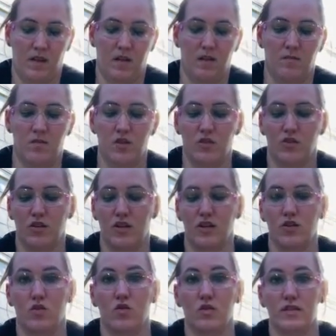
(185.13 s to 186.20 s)
I'm just trying to
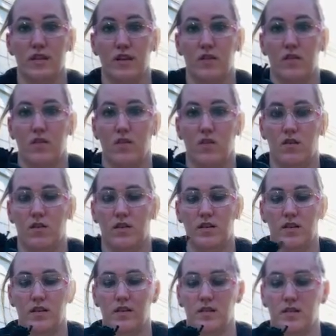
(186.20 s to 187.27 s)
hold down all
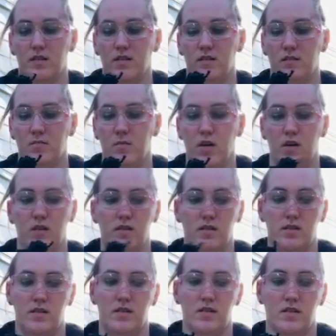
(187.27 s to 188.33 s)
these
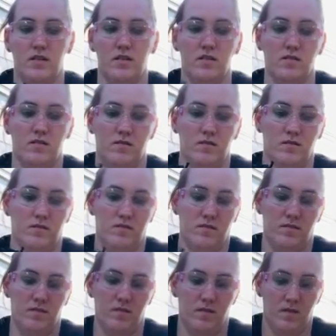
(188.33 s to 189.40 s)
parts here,
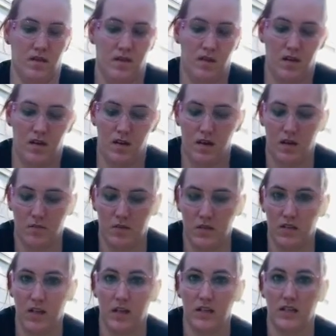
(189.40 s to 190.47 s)
and I'm just
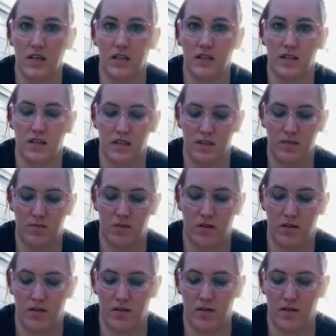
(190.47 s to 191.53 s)
going to tuck this
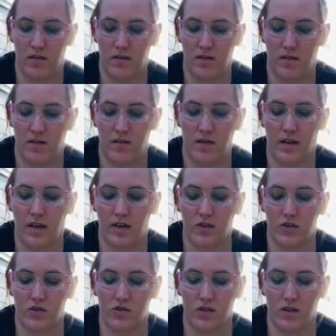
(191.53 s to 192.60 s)
part, the
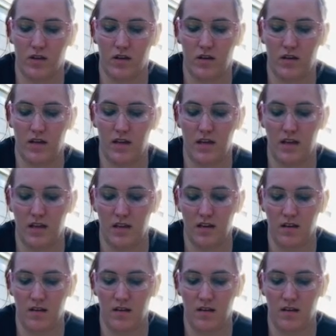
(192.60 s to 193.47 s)
extra, in